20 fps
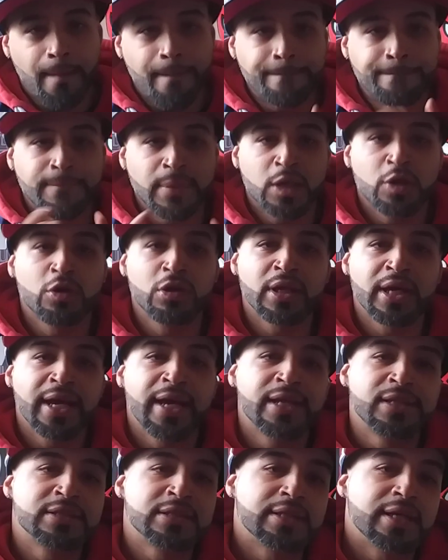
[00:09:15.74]

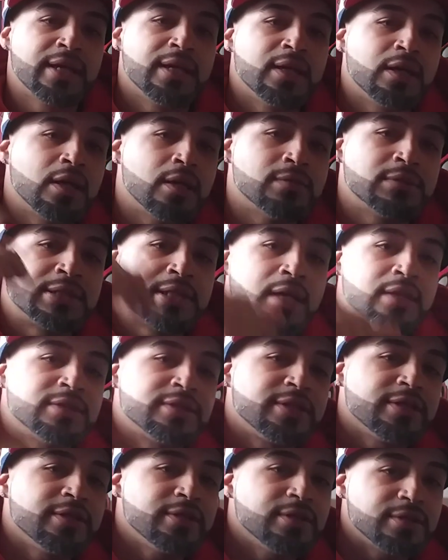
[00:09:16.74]
middle-aged lady comes
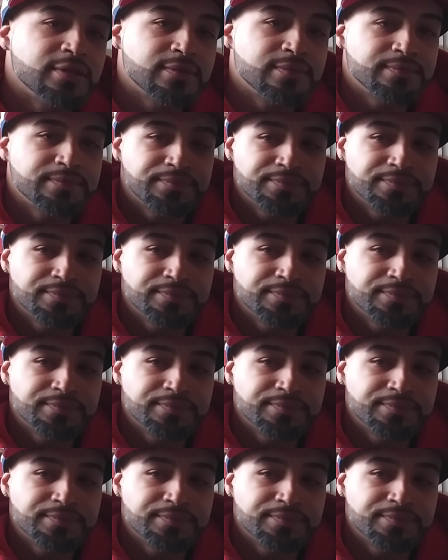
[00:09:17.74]
downstairs.